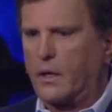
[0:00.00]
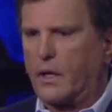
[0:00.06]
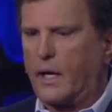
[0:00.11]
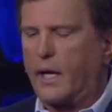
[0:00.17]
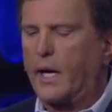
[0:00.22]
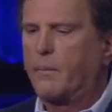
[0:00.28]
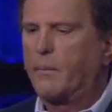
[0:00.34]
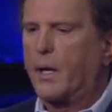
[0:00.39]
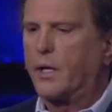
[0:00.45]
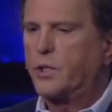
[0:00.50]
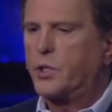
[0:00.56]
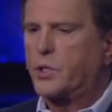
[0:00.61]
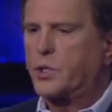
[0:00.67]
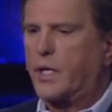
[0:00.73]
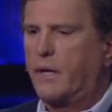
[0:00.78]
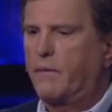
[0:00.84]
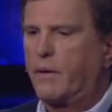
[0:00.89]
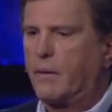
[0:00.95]
And I'm not
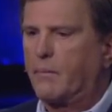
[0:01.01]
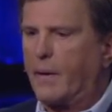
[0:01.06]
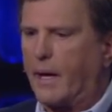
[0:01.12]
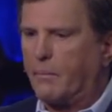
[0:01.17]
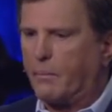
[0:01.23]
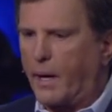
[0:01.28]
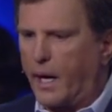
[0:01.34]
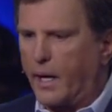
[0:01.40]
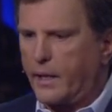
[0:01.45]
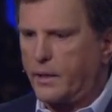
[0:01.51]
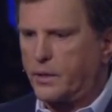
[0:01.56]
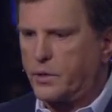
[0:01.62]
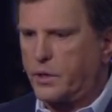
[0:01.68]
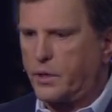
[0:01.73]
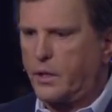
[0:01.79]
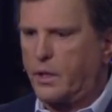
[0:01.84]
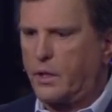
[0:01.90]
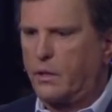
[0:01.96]
just giving my body
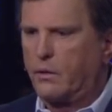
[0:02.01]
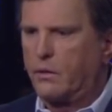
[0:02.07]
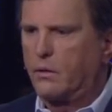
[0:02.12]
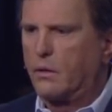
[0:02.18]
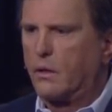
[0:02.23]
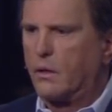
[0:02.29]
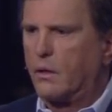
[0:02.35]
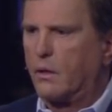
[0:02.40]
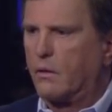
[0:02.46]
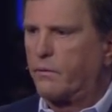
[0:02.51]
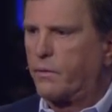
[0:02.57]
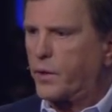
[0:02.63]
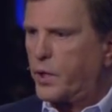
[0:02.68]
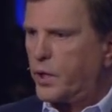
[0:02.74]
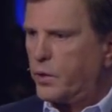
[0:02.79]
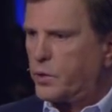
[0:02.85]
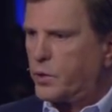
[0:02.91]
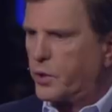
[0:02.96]
to you for
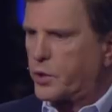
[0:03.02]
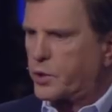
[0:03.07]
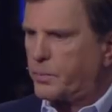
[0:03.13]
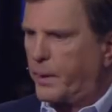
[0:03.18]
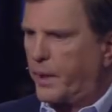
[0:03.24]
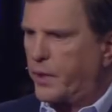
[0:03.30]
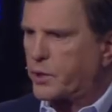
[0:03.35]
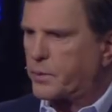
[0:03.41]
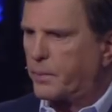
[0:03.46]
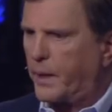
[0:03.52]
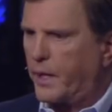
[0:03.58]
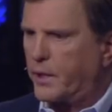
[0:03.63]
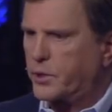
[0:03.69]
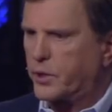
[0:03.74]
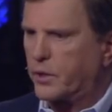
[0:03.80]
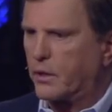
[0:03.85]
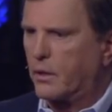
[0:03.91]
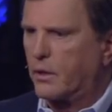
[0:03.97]
you to experience
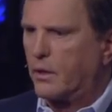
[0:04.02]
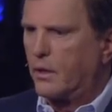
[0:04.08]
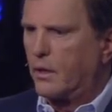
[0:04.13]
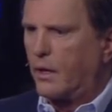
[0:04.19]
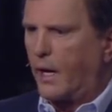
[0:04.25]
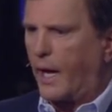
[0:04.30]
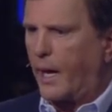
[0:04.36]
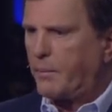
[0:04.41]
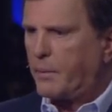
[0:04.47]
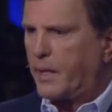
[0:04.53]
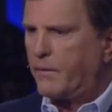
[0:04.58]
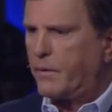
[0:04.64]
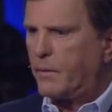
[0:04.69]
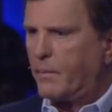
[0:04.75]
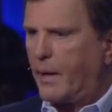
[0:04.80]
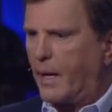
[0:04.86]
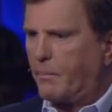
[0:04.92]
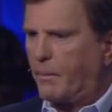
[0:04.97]
pleasure. I'm
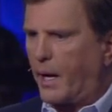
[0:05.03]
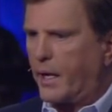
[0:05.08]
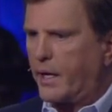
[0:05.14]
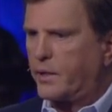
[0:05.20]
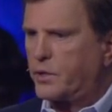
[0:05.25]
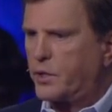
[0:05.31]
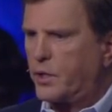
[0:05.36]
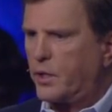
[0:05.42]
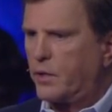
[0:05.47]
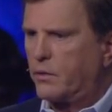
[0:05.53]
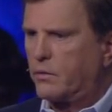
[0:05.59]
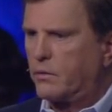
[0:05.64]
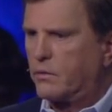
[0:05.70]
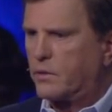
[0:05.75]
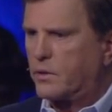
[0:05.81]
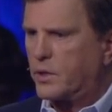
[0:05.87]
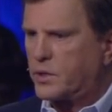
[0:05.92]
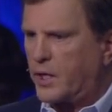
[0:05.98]
giving my body to you
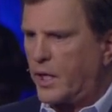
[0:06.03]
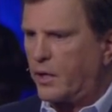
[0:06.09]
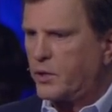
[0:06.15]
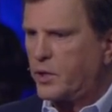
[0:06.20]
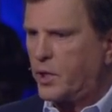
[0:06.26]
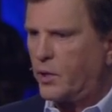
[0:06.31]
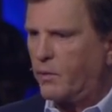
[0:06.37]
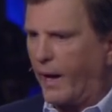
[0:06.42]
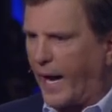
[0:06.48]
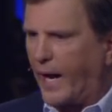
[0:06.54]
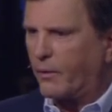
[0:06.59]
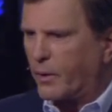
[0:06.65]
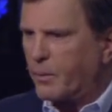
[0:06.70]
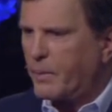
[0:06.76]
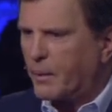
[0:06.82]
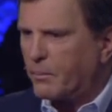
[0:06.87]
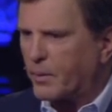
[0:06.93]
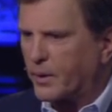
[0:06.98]
to tell you I
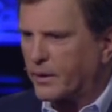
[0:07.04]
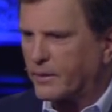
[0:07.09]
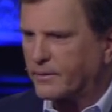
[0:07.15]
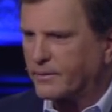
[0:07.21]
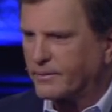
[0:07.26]
remember.